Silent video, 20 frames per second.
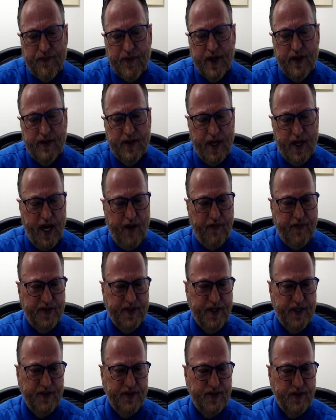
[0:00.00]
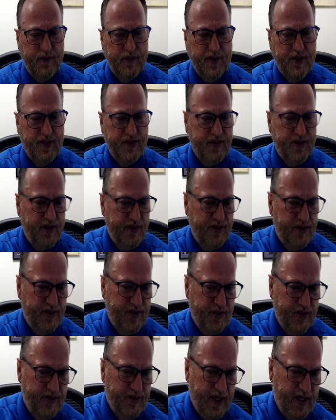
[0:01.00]
The office tends to want to charge you
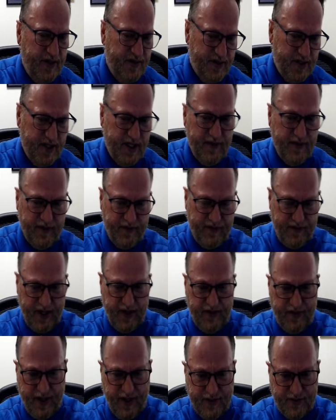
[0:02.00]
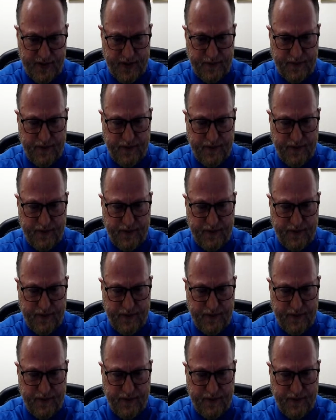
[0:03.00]
$2,000 and give you $5,000.